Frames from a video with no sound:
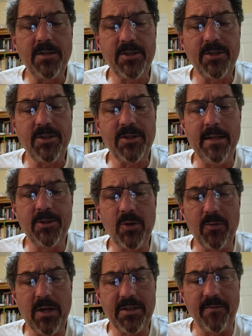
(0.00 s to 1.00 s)
So
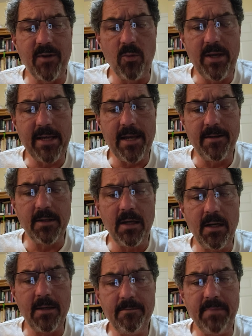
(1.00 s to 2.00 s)
enjoy the rest of your weekend.
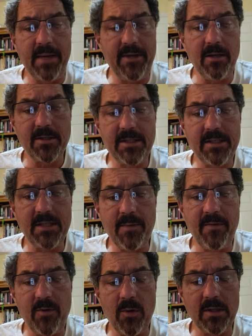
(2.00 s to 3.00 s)
Uh, maybe I'll see
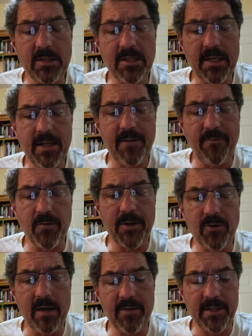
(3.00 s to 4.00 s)
some of you on Sunday for the
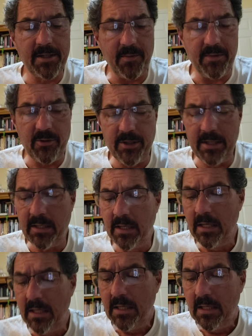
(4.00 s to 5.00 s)
drive-in communion.
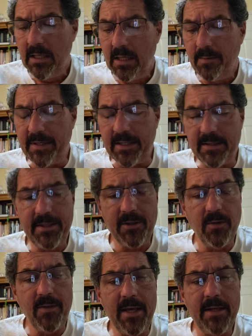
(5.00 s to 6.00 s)
But
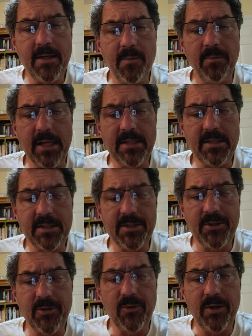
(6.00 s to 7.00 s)
until then,
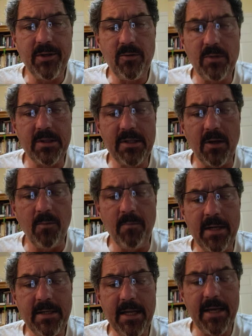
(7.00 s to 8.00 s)
blessings to you until
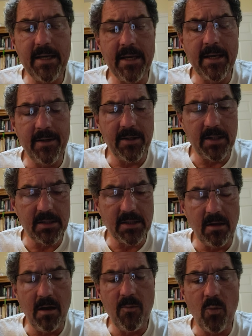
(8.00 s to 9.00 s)
Monday and
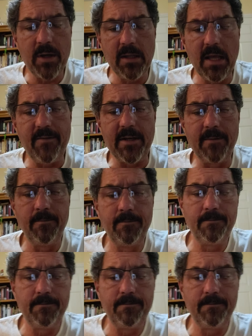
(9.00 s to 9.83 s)
Psalm 111.